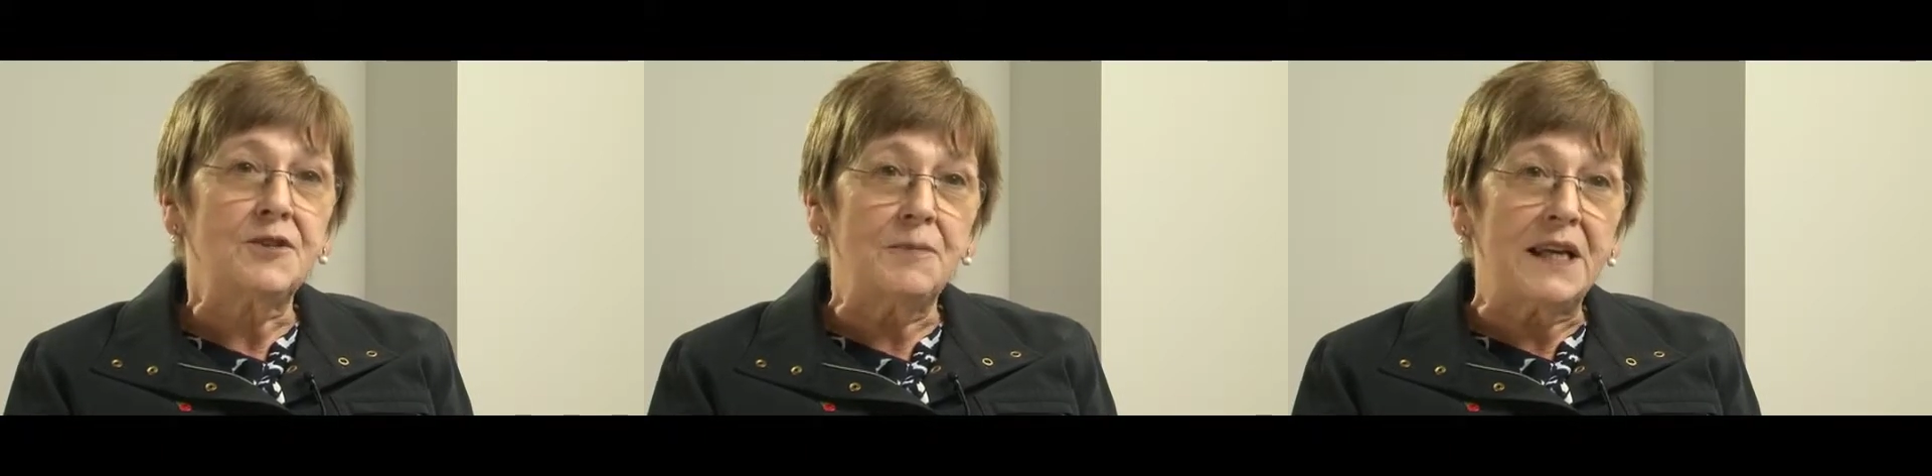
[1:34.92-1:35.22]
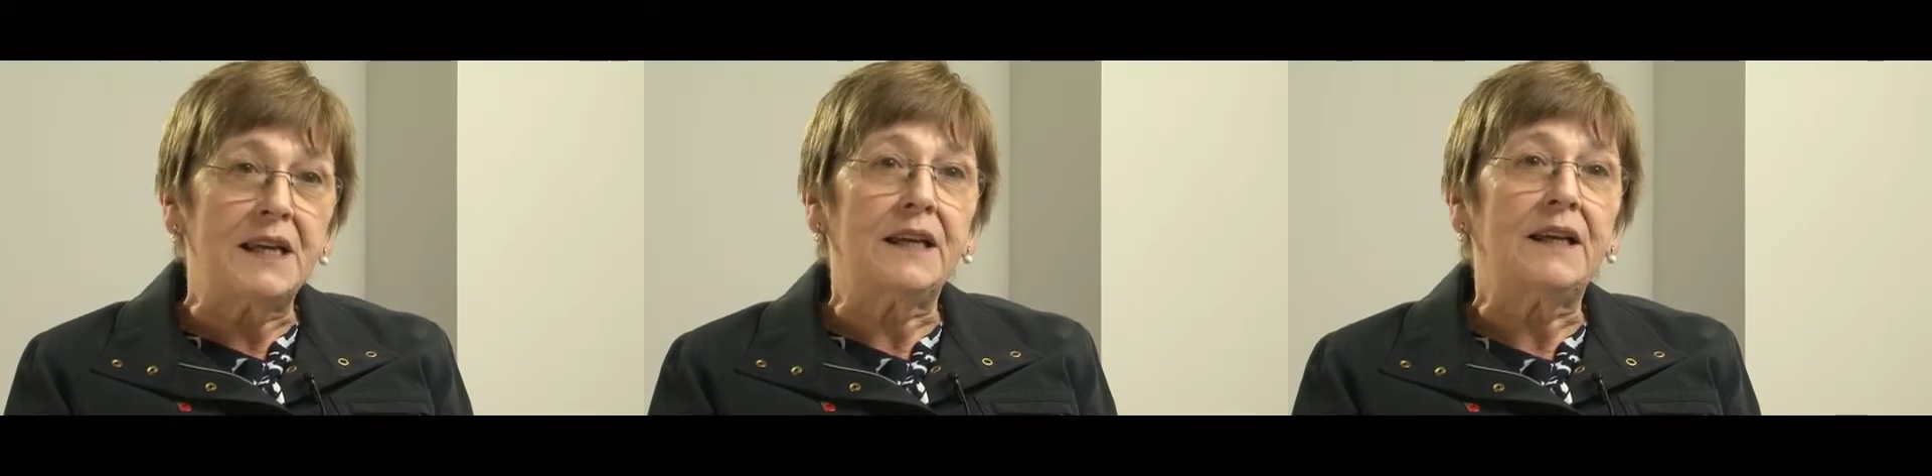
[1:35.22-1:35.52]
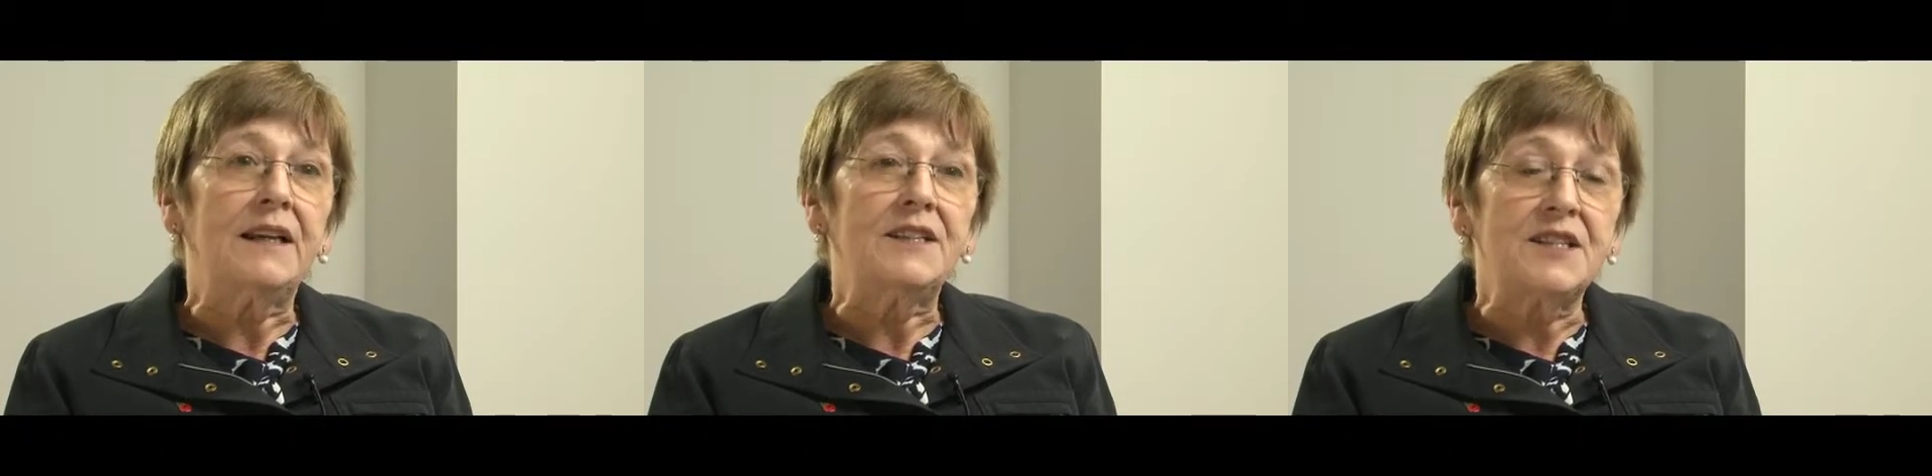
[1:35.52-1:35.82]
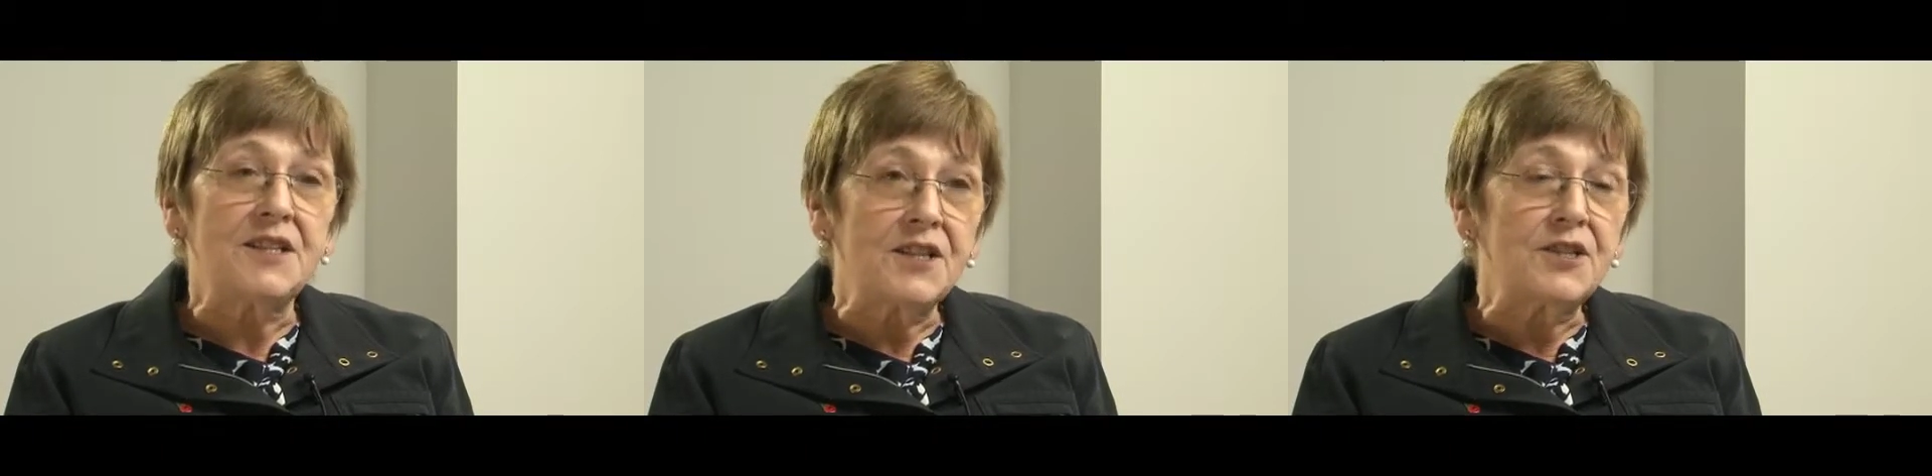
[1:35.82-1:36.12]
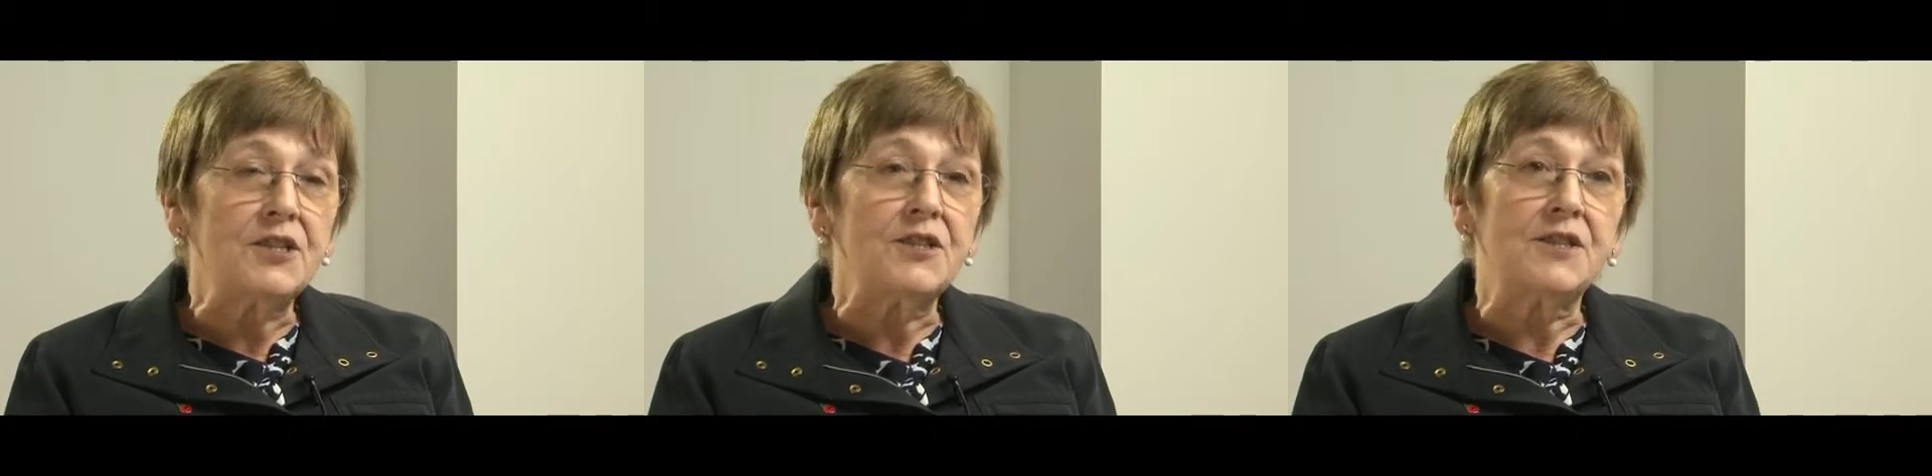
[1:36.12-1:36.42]
to make and
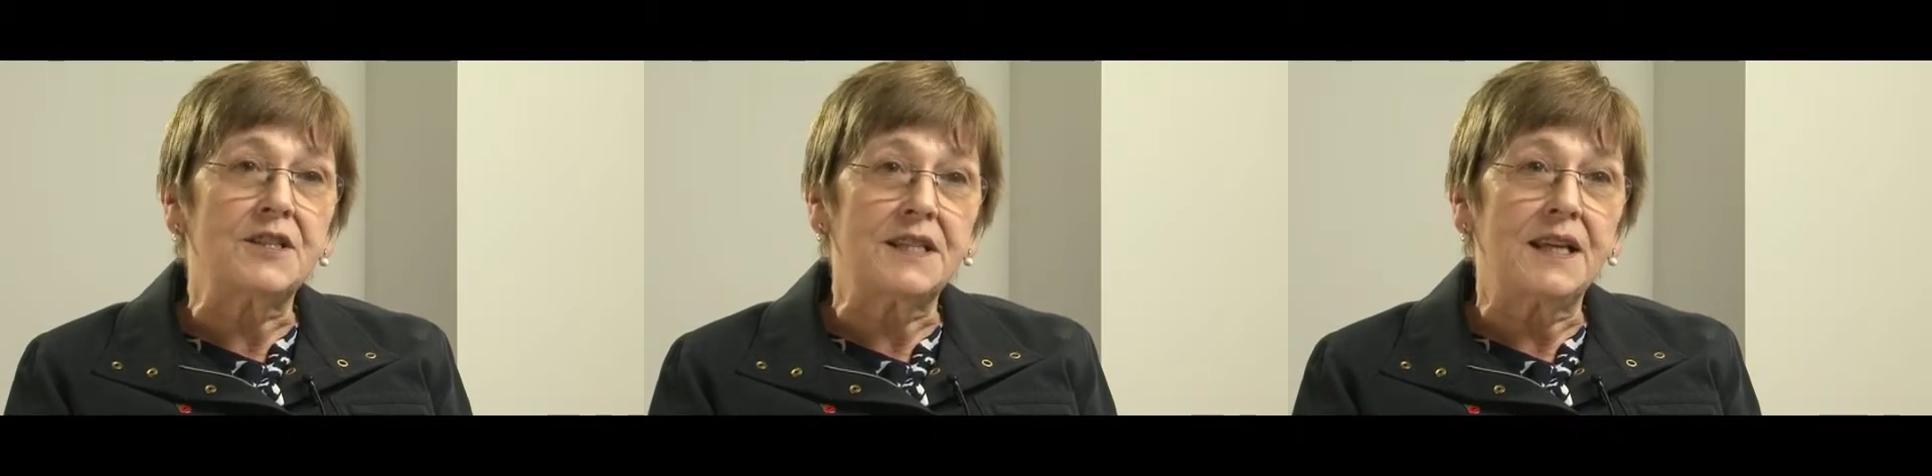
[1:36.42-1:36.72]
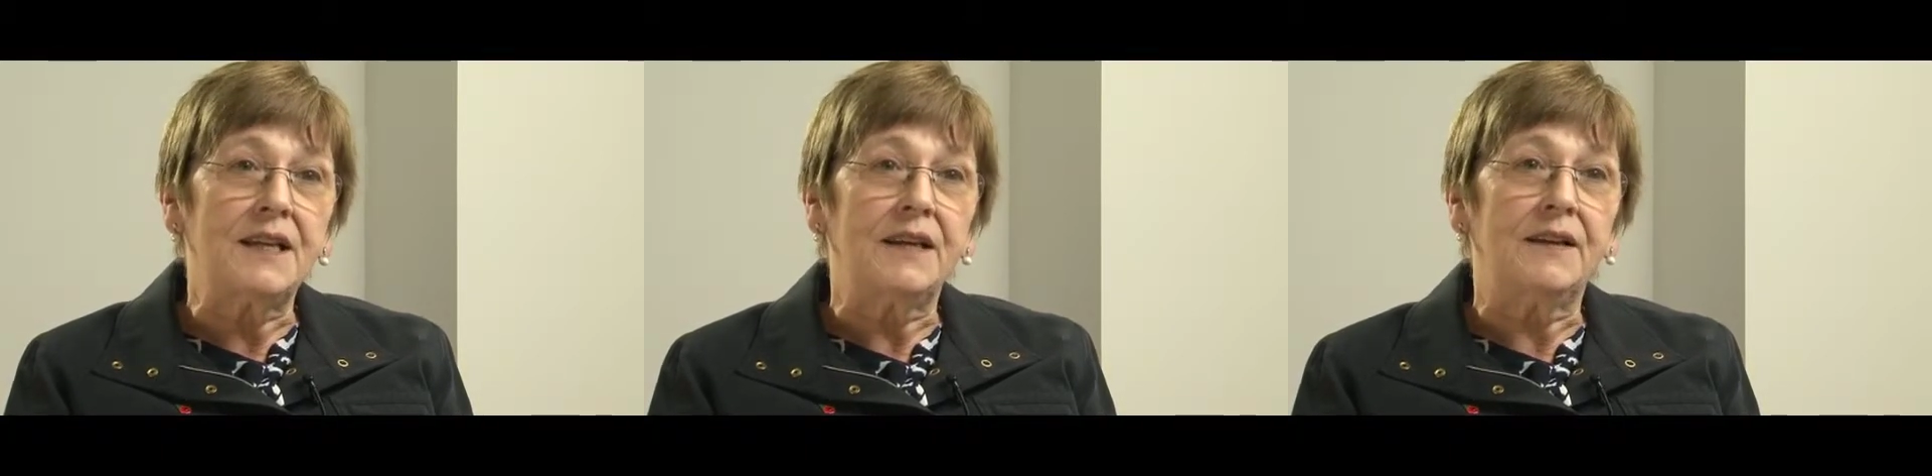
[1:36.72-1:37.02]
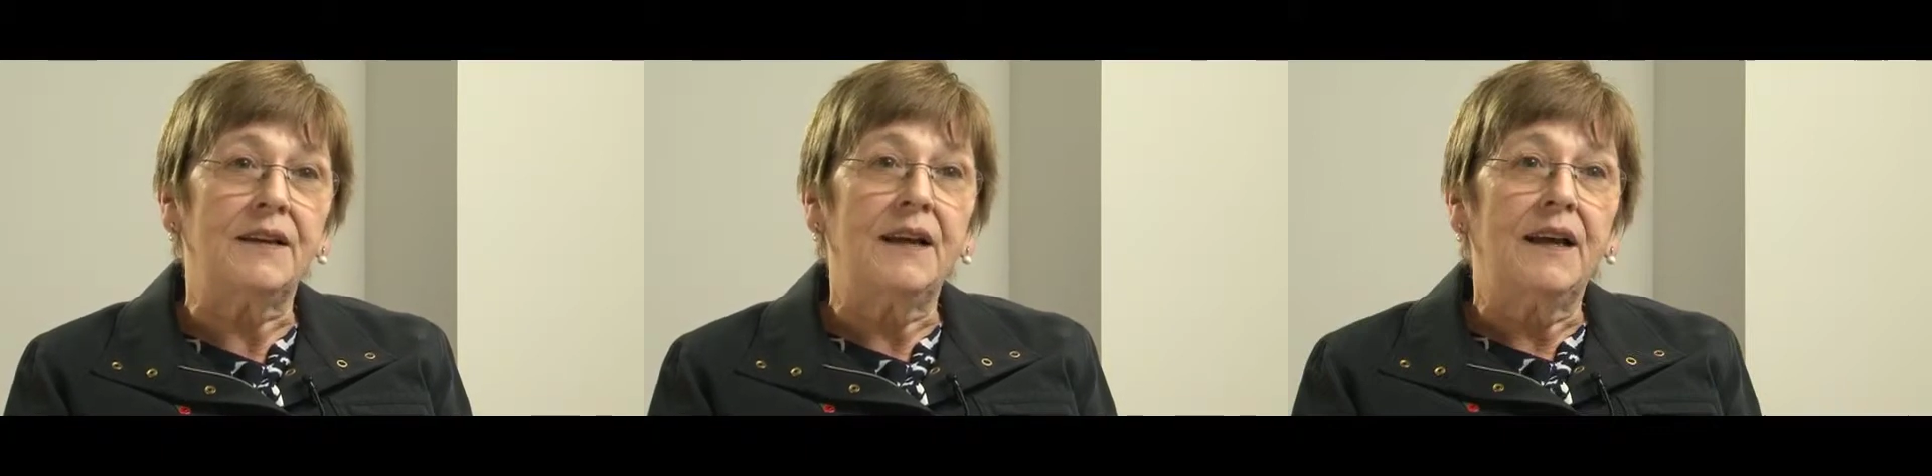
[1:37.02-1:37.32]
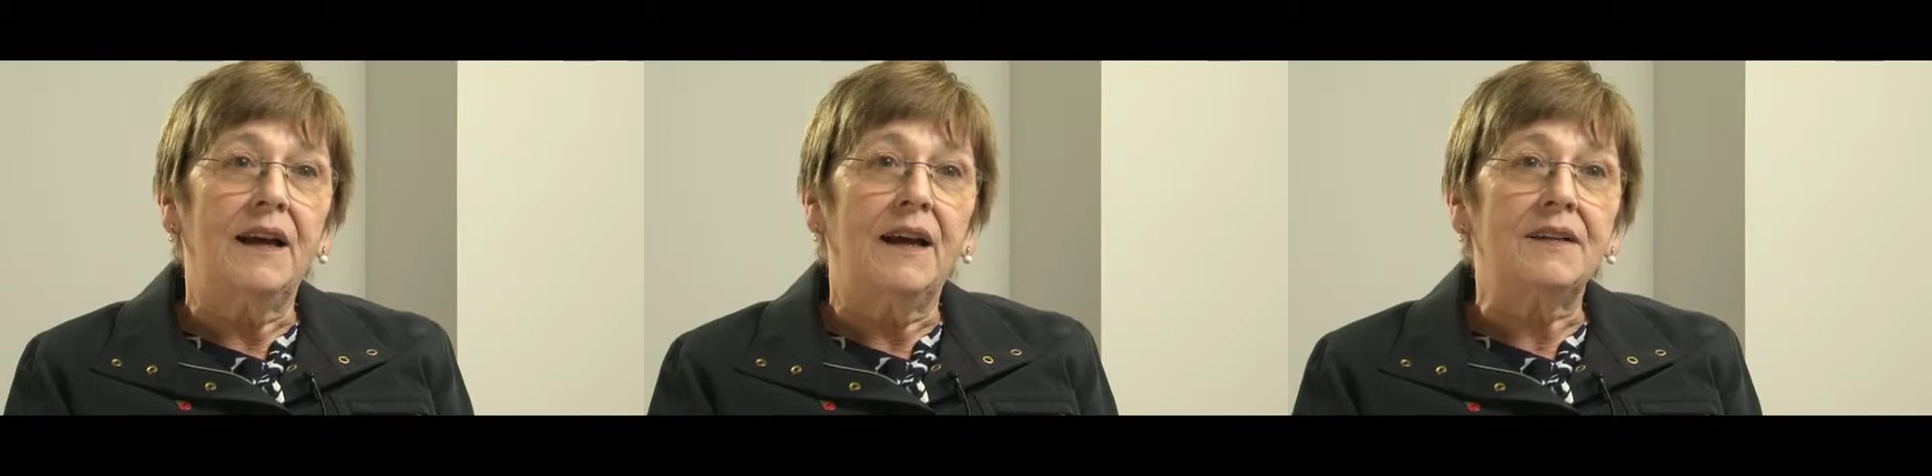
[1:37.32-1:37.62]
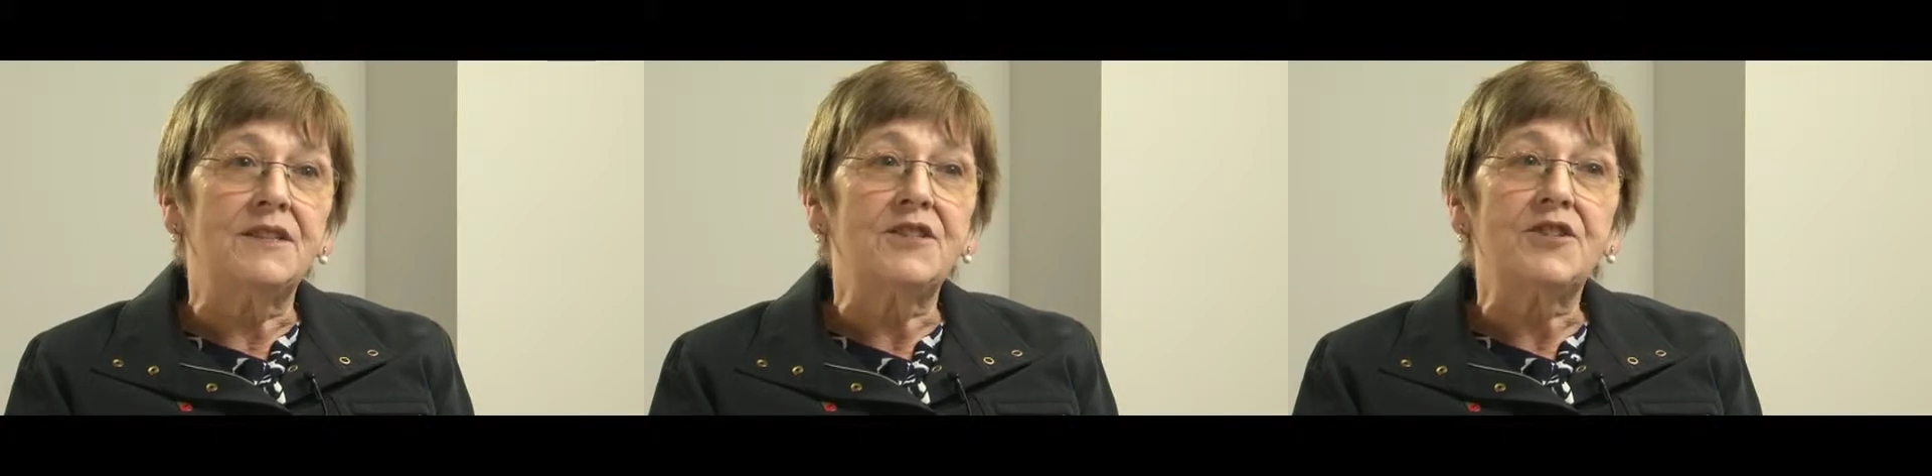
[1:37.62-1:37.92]
decisions to take,
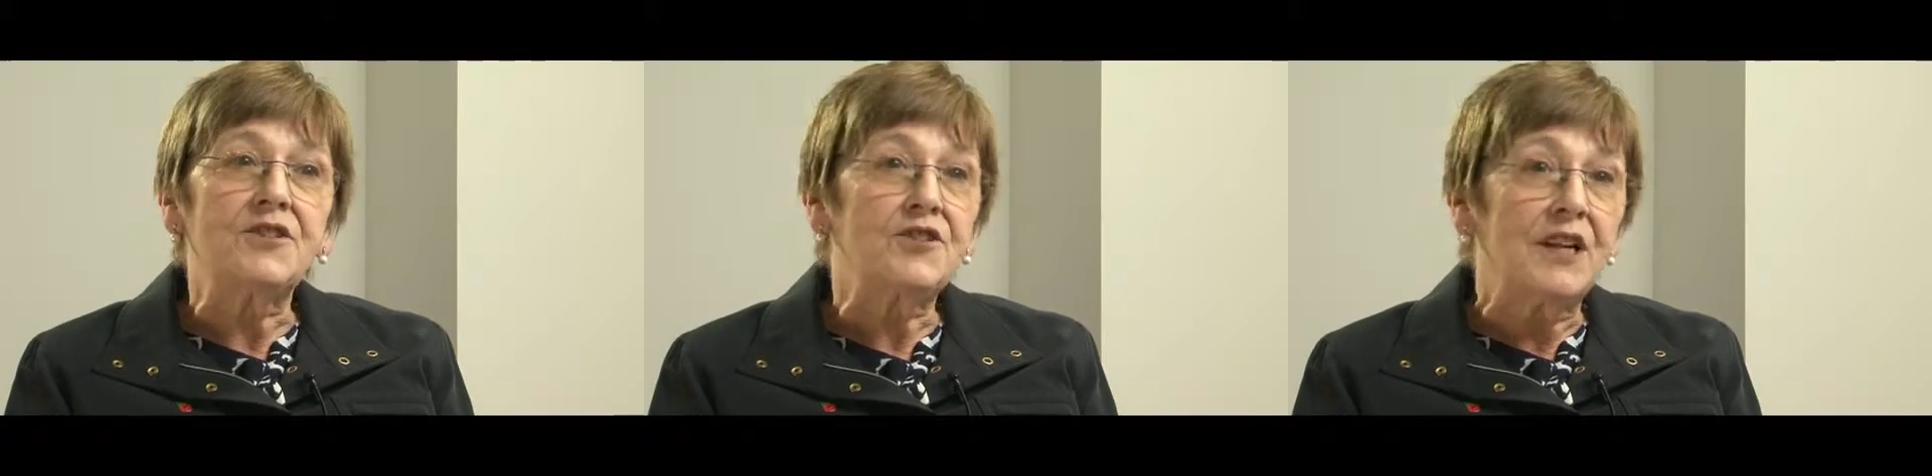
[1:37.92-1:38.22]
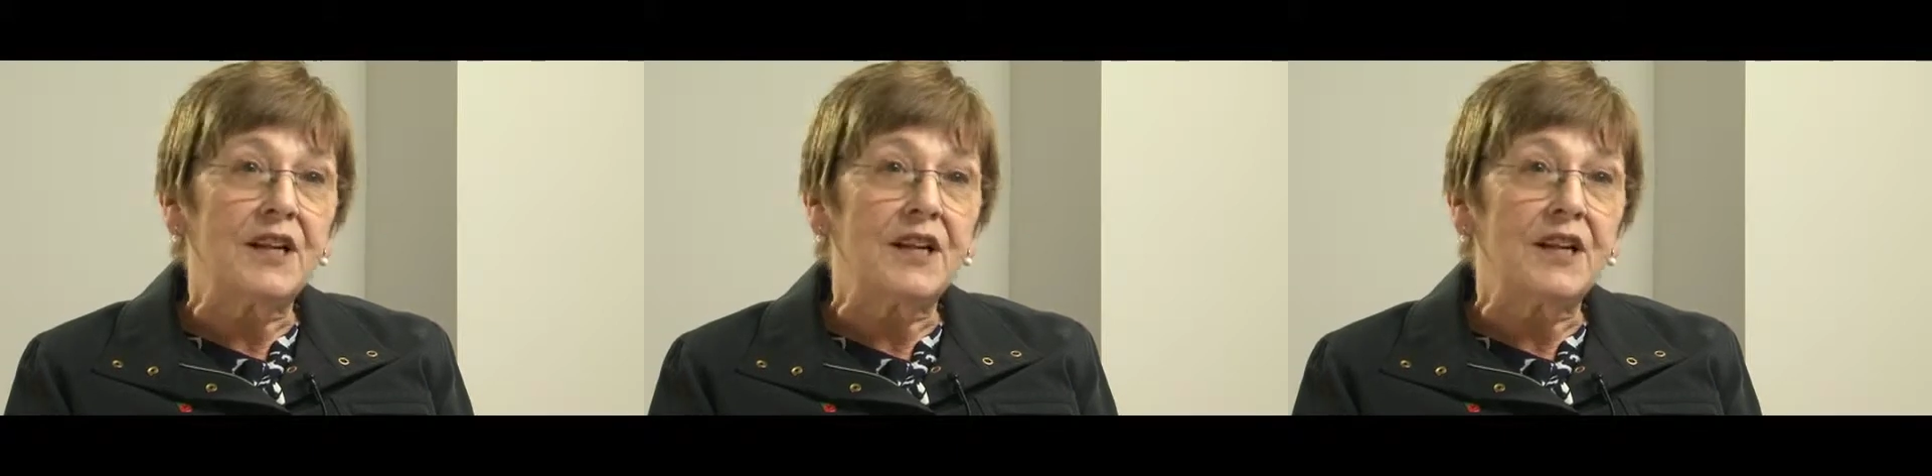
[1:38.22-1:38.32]
and it just